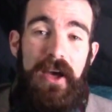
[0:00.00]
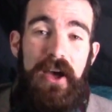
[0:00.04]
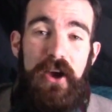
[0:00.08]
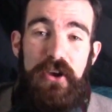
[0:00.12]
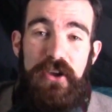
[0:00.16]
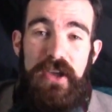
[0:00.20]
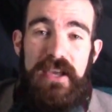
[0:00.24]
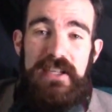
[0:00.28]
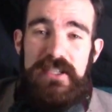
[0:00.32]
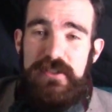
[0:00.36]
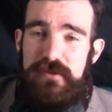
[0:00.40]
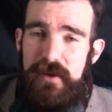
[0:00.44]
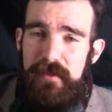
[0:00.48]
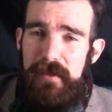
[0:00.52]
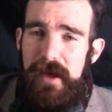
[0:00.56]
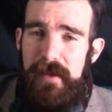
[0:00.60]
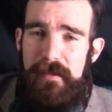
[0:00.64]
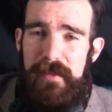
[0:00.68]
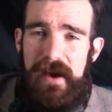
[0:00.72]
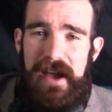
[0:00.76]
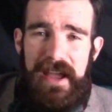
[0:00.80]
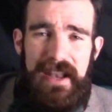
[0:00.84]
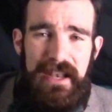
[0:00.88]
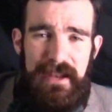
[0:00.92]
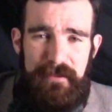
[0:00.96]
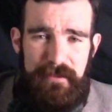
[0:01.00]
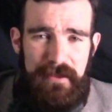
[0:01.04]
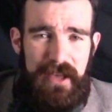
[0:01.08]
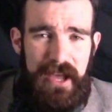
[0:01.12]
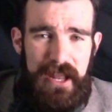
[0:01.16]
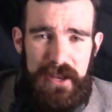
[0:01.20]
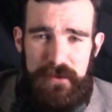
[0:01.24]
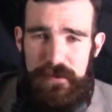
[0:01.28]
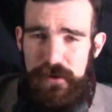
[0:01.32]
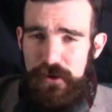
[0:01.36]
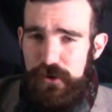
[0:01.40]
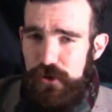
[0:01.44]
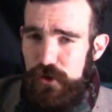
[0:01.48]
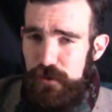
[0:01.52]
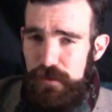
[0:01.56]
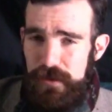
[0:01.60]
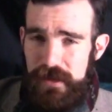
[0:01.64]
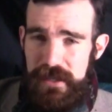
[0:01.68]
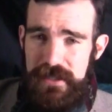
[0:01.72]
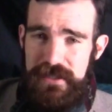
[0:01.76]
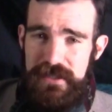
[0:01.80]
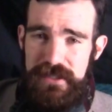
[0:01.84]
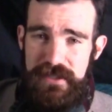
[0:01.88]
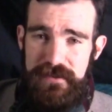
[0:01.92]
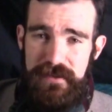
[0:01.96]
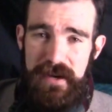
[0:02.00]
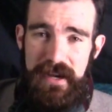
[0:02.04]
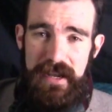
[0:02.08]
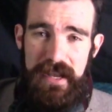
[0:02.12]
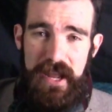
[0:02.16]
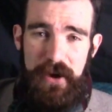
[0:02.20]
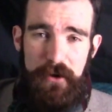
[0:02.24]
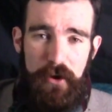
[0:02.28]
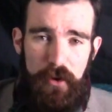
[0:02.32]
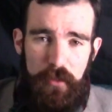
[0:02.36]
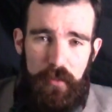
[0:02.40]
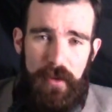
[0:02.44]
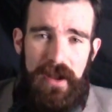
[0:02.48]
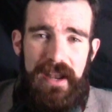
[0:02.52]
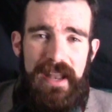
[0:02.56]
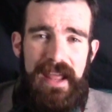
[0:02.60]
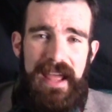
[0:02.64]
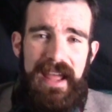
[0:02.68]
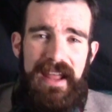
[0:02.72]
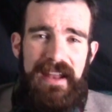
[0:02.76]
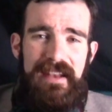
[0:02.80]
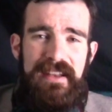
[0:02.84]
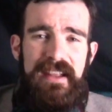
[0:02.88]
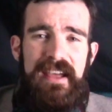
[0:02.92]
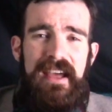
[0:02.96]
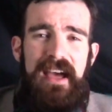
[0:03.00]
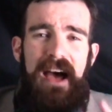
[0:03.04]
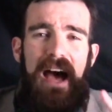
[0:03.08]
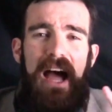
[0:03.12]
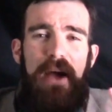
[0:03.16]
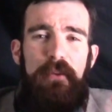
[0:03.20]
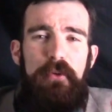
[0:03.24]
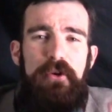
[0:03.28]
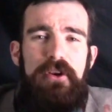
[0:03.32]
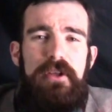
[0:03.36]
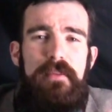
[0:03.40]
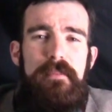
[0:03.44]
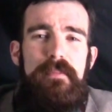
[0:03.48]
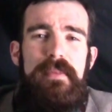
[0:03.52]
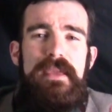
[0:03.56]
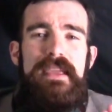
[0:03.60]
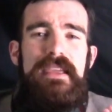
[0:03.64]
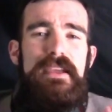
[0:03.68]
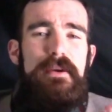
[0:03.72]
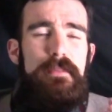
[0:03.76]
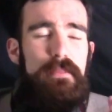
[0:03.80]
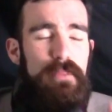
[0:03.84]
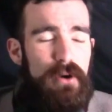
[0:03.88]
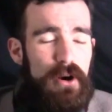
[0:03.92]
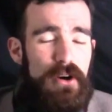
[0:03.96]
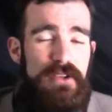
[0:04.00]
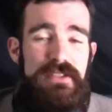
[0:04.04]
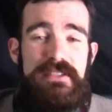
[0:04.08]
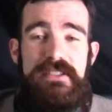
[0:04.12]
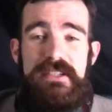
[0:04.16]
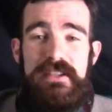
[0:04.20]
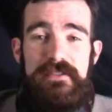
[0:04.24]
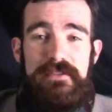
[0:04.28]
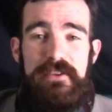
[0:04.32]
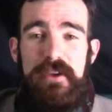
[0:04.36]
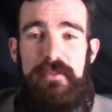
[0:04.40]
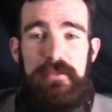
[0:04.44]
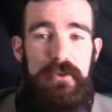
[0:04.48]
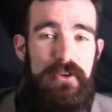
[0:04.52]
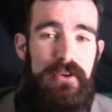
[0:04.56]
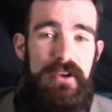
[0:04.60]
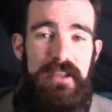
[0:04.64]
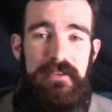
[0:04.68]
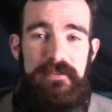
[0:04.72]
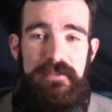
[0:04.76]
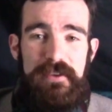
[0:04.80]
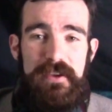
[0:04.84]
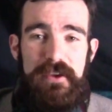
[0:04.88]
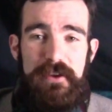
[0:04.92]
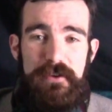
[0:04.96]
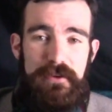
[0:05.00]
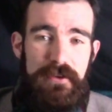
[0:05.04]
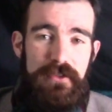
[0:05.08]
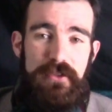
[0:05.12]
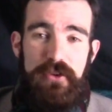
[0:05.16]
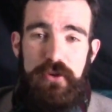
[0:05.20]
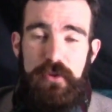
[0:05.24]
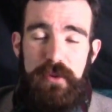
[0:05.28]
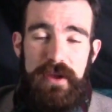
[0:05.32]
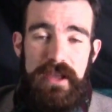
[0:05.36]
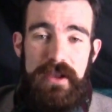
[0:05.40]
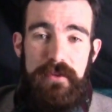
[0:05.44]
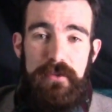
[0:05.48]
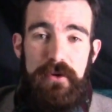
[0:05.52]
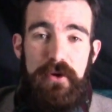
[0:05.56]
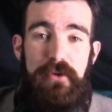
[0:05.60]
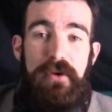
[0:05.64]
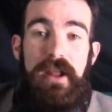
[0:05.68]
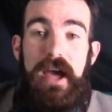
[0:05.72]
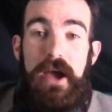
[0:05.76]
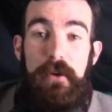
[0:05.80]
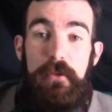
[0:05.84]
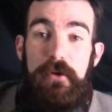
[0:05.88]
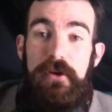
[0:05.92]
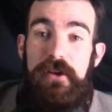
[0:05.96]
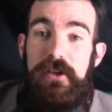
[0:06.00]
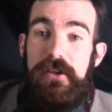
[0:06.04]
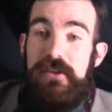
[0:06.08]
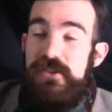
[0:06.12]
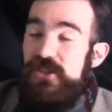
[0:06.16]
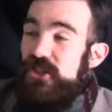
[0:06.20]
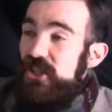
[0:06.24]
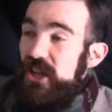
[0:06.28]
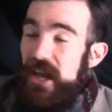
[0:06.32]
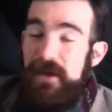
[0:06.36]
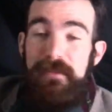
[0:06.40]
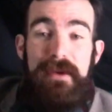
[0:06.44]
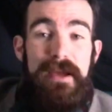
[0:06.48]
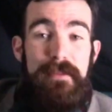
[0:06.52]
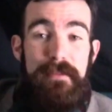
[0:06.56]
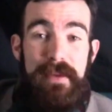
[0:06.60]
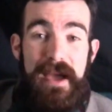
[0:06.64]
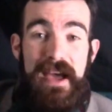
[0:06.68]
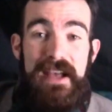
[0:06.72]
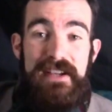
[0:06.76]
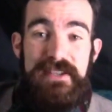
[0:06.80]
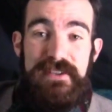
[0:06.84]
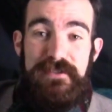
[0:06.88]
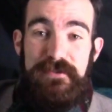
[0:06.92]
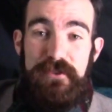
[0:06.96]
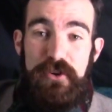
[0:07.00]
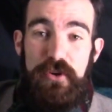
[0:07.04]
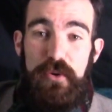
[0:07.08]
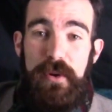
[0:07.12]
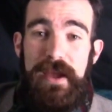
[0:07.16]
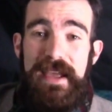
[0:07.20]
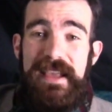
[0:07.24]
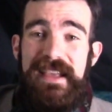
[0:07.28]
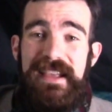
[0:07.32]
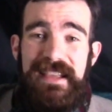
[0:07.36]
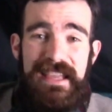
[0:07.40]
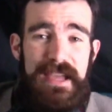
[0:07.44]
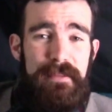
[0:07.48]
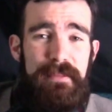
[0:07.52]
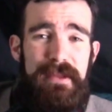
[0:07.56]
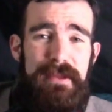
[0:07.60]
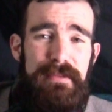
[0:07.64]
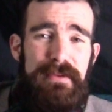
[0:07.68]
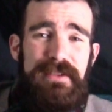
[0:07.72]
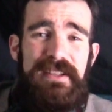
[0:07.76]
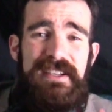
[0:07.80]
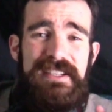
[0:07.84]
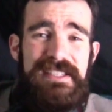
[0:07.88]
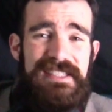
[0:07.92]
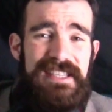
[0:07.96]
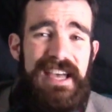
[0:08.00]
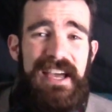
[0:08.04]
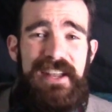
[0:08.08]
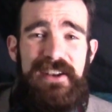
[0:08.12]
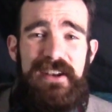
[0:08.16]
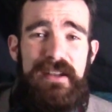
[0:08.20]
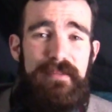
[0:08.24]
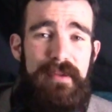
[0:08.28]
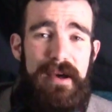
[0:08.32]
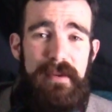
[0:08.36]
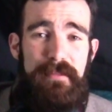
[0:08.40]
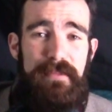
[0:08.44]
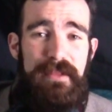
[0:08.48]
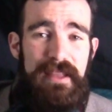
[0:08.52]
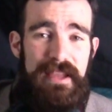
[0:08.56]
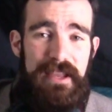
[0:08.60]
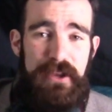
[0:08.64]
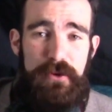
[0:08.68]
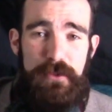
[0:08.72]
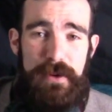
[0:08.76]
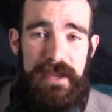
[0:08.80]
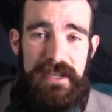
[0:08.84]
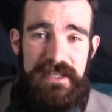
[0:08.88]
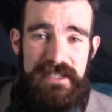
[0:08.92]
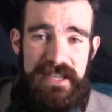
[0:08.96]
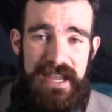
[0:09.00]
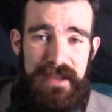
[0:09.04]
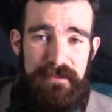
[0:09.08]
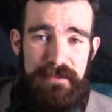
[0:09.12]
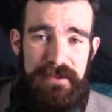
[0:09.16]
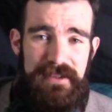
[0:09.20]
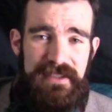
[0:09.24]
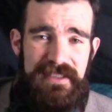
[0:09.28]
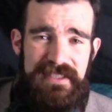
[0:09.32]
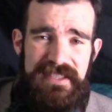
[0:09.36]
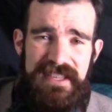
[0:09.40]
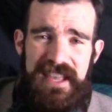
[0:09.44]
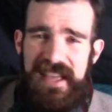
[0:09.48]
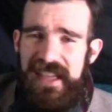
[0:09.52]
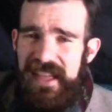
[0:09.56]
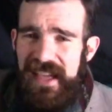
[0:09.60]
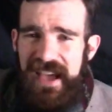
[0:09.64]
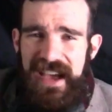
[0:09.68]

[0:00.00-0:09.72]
Okay, so in my mind, I'm kind of in two places right now. On one hand, I want to be a positive community figure in the Quake world. I want to share my passion for Quake and get people excited about playing Quake Champions.